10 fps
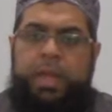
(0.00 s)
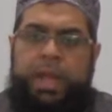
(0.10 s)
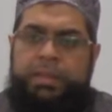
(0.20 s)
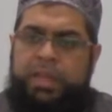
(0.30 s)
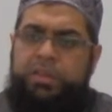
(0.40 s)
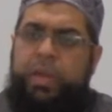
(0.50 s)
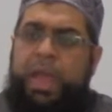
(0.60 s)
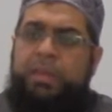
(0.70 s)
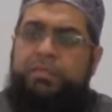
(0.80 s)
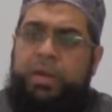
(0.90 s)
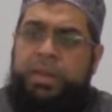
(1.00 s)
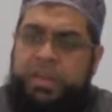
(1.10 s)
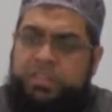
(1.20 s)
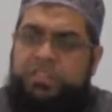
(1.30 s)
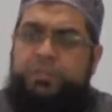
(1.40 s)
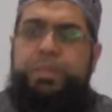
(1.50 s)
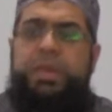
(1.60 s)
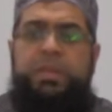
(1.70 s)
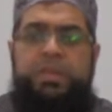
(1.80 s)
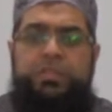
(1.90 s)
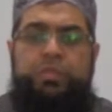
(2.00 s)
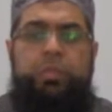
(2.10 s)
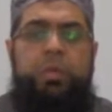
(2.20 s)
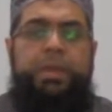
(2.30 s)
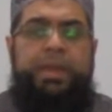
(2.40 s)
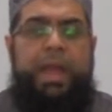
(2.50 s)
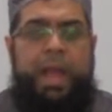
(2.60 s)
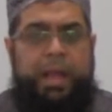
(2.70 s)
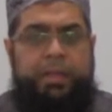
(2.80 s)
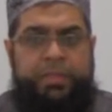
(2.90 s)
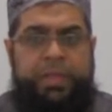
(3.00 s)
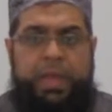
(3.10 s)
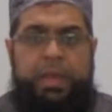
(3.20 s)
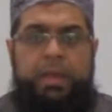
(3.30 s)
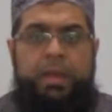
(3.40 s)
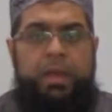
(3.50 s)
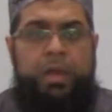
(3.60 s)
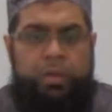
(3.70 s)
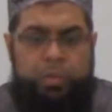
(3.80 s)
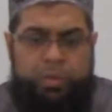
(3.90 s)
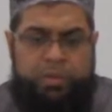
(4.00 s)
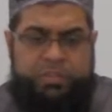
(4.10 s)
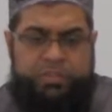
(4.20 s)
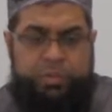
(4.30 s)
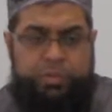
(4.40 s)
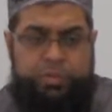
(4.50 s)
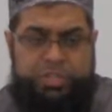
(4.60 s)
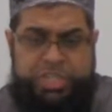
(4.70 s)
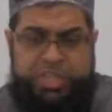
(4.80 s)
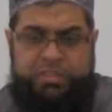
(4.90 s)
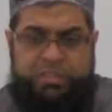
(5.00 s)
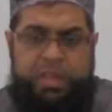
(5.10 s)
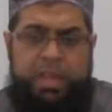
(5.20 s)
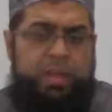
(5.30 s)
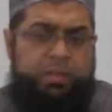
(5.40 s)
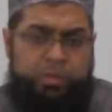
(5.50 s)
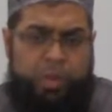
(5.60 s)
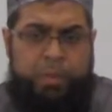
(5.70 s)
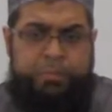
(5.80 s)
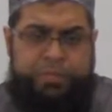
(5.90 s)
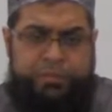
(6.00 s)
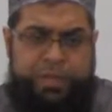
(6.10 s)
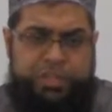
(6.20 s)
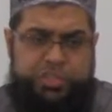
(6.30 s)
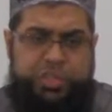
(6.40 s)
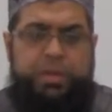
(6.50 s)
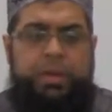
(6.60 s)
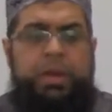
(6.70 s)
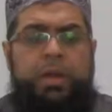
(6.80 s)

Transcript: And then you have an experienced woman there she is there, observation,